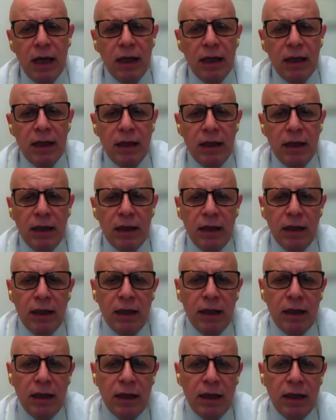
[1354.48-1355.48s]

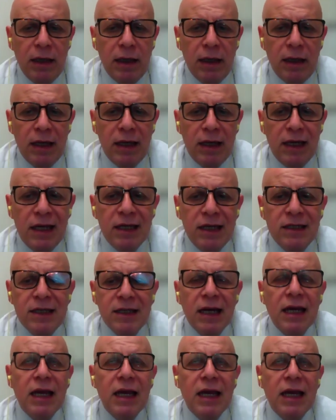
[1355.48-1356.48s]
is
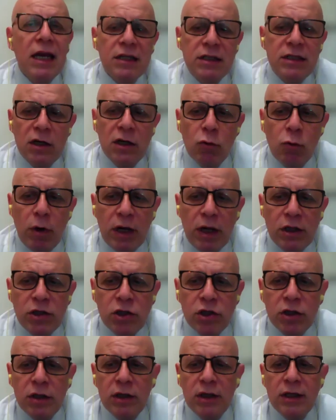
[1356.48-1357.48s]
the case in
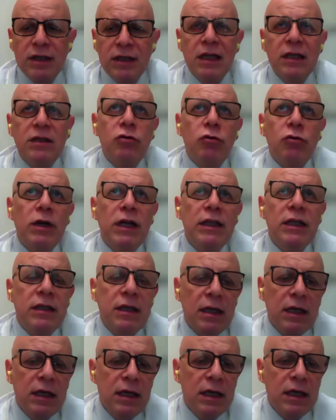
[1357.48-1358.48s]
which the
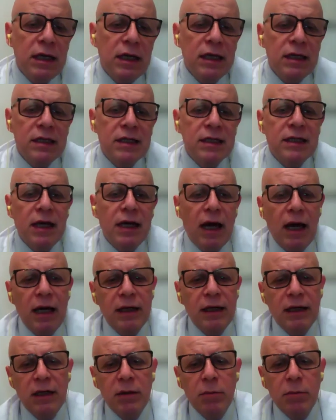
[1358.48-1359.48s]
treaty is
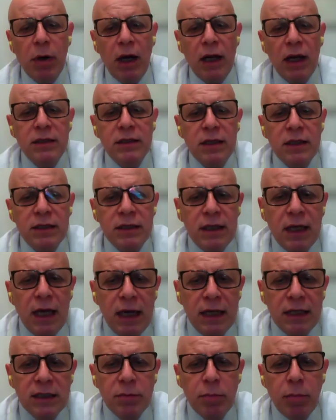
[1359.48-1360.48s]
signed by the
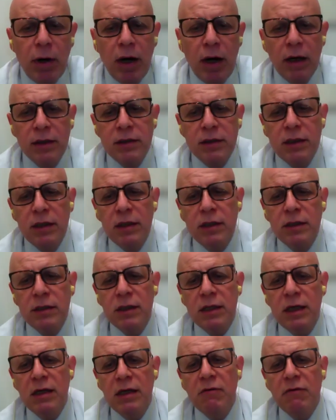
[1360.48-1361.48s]
states
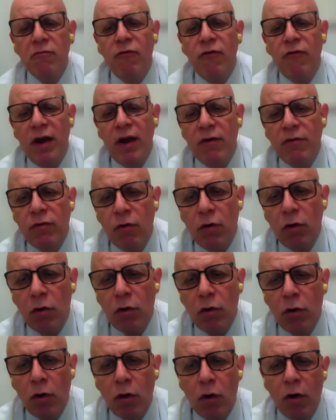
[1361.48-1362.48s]
parties in
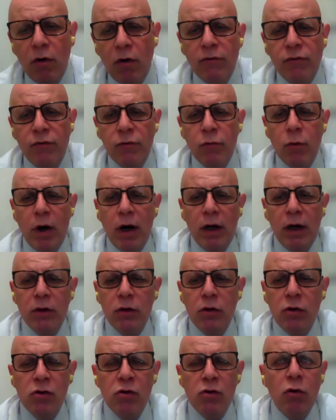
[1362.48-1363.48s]
favor of
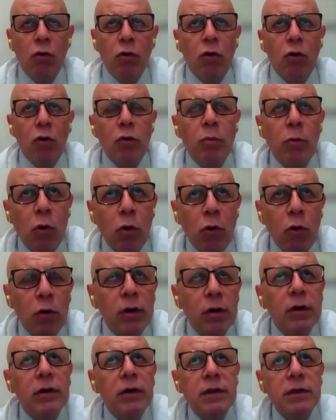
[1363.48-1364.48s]
one or
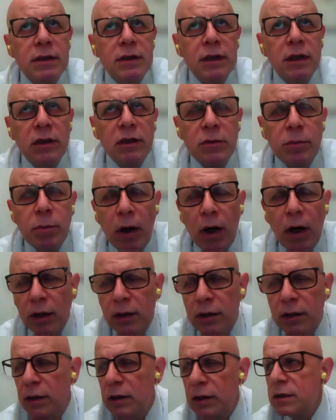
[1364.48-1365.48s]
more third
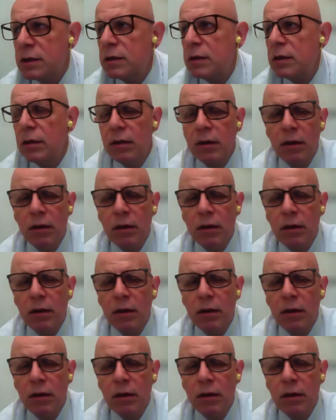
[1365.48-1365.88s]
parties.